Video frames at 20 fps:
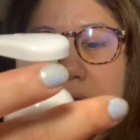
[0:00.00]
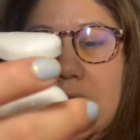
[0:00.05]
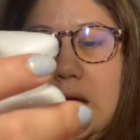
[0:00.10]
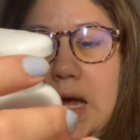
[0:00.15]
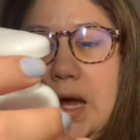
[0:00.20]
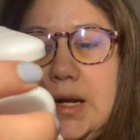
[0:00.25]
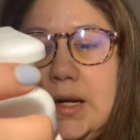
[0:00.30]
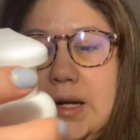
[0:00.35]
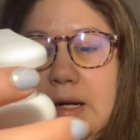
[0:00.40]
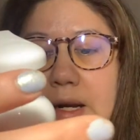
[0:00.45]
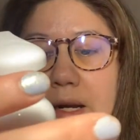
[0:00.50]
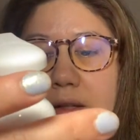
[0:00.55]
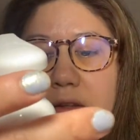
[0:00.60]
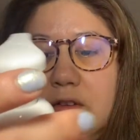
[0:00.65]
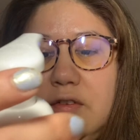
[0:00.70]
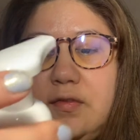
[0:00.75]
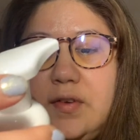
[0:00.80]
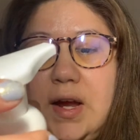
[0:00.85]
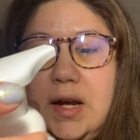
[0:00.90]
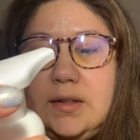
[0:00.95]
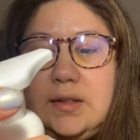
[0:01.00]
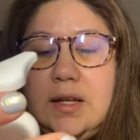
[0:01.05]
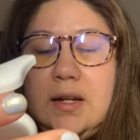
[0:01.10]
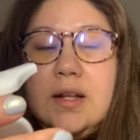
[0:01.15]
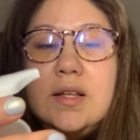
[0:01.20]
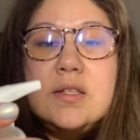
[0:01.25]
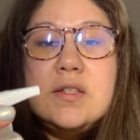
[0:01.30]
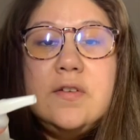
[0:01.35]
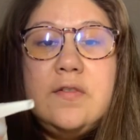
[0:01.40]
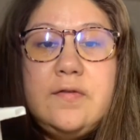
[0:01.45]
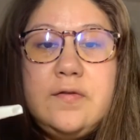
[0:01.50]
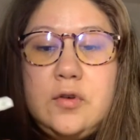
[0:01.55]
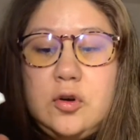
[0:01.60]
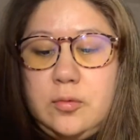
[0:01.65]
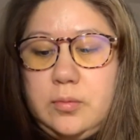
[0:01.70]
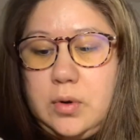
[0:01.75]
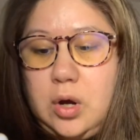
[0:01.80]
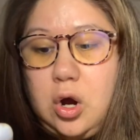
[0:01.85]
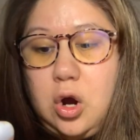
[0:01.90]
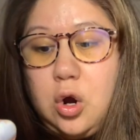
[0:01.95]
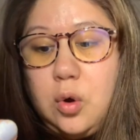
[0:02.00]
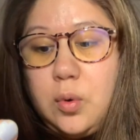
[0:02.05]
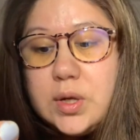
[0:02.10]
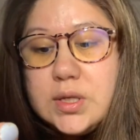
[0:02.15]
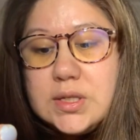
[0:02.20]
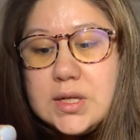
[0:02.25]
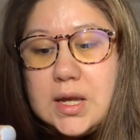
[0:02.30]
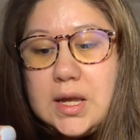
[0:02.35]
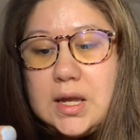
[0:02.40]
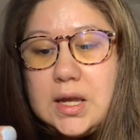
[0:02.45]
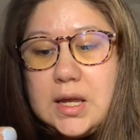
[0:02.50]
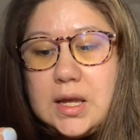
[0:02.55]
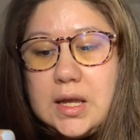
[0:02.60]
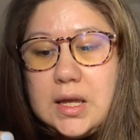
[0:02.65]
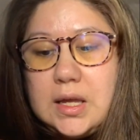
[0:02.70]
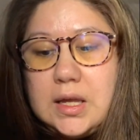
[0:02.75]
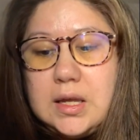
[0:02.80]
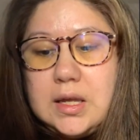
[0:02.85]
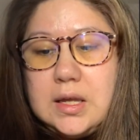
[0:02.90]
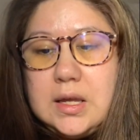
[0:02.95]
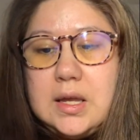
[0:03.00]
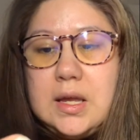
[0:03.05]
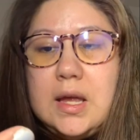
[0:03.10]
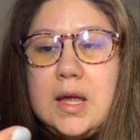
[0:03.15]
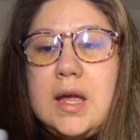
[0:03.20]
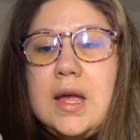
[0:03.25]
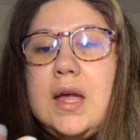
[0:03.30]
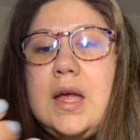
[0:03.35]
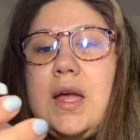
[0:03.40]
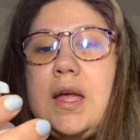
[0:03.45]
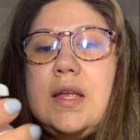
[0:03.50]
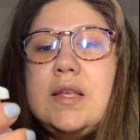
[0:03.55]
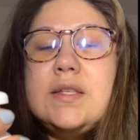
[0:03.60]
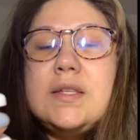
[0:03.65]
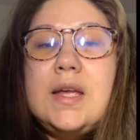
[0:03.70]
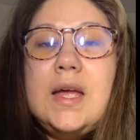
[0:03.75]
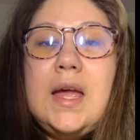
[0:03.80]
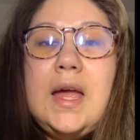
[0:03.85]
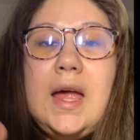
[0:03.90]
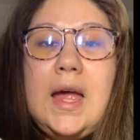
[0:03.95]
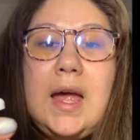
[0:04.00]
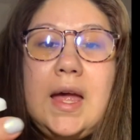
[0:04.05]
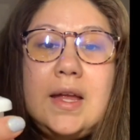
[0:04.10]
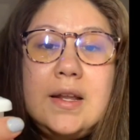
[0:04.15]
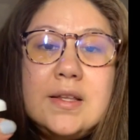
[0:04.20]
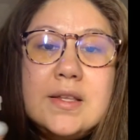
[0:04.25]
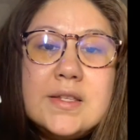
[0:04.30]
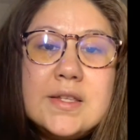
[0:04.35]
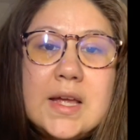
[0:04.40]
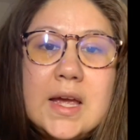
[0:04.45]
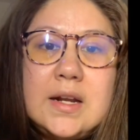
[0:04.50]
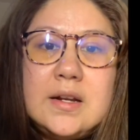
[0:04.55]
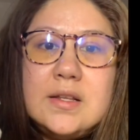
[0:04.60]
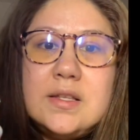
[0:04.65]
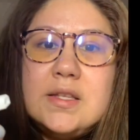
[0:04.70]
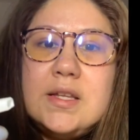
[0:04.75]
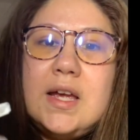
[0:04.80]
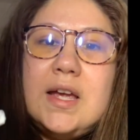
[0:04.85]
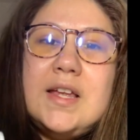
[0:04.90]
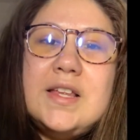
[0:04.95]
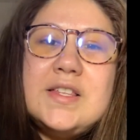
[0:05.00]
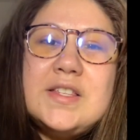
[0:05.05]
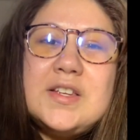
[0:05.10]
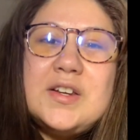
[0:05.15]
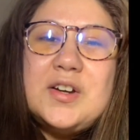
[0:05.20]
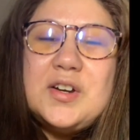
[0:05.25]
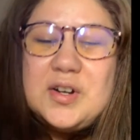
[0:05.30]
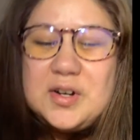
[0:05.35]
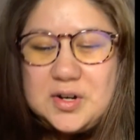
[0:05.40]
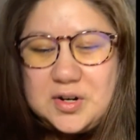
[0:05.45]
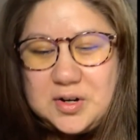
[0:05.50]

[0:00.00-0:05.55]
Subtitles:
And I like the fact that it's a foam. Oh, it's a hand sanitizer.